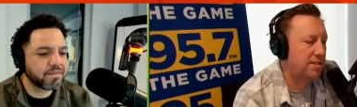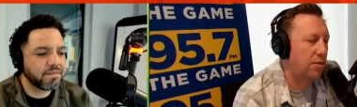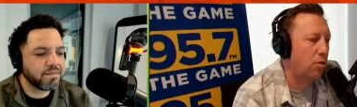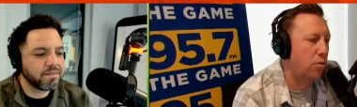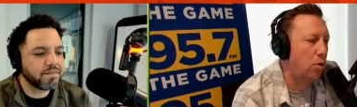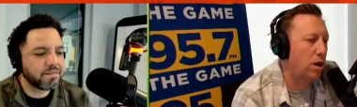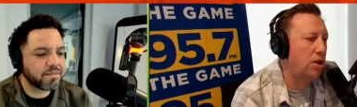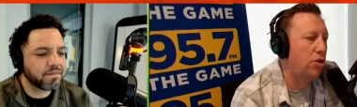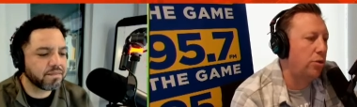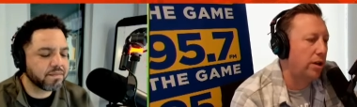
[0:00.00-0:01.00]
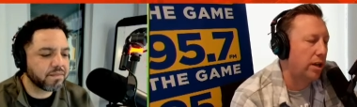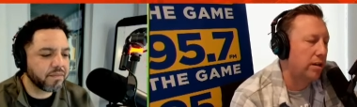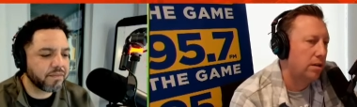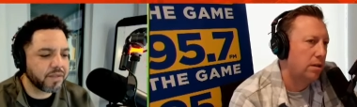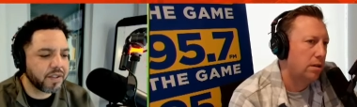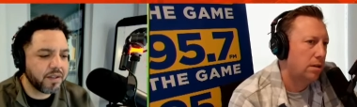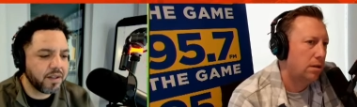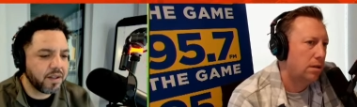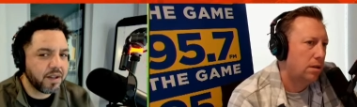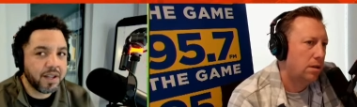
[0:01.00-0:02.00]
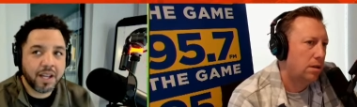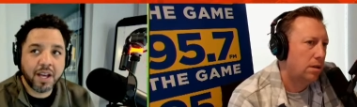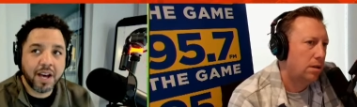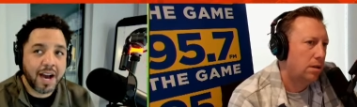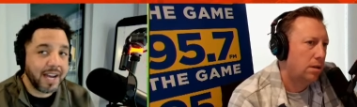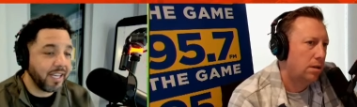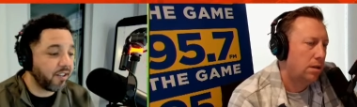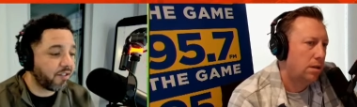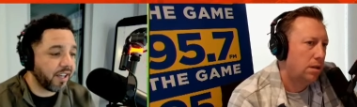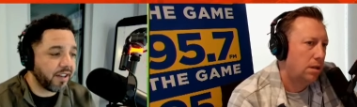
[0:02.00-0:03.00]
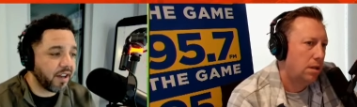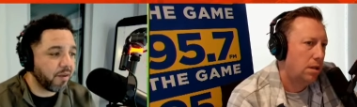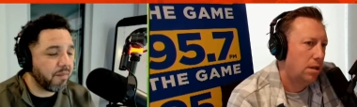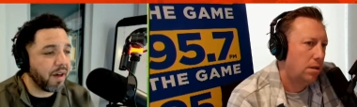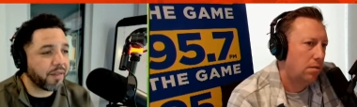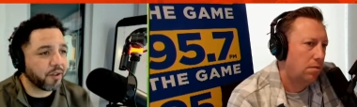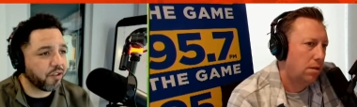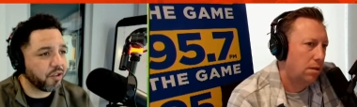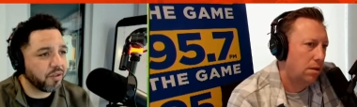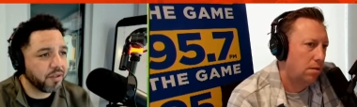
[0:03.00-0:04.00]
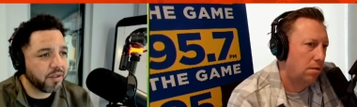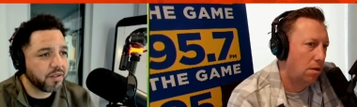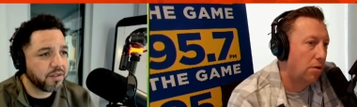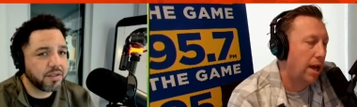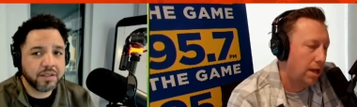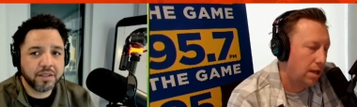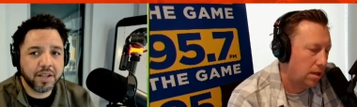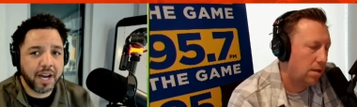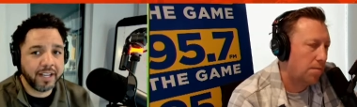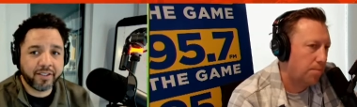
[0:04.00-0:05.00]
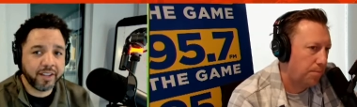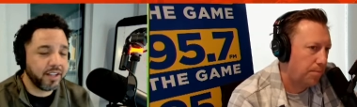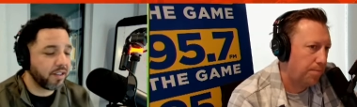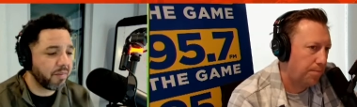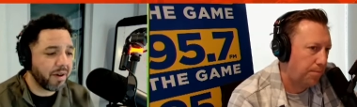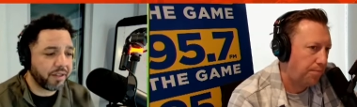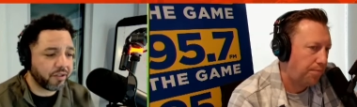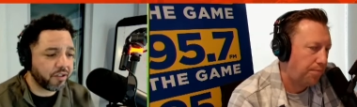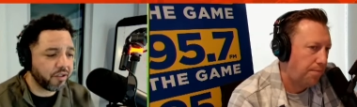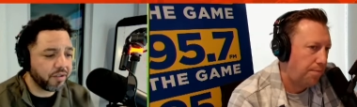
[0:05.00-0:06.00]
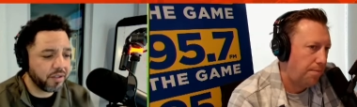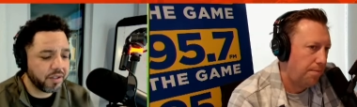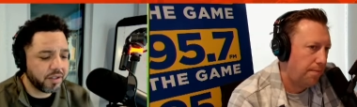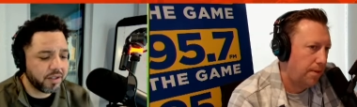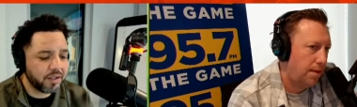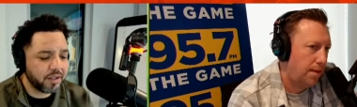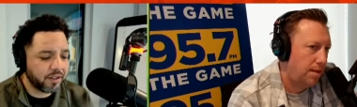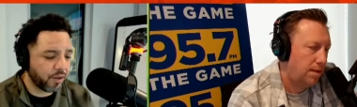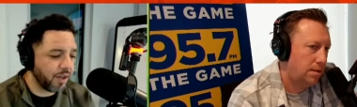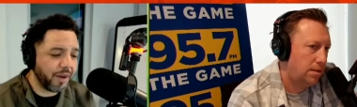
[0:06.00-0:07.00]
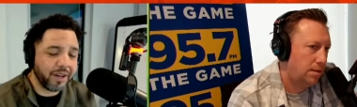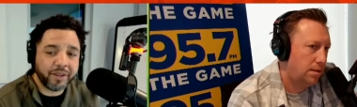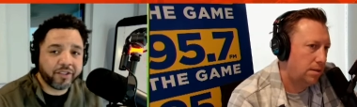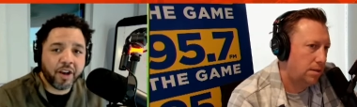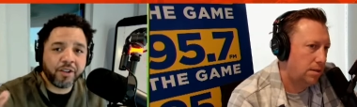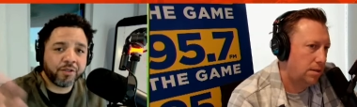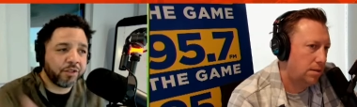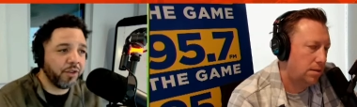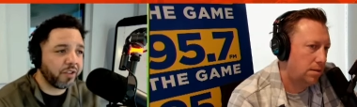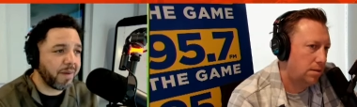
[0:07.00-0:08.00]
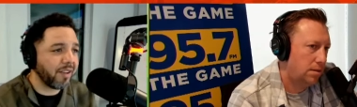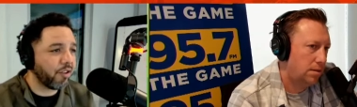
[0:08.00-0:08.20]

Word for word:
Speaker 1: what, what do you need?
Speaker 2: I need to see another month or two. Okay. I need to see another month or two. Three week. We saw Luis Matos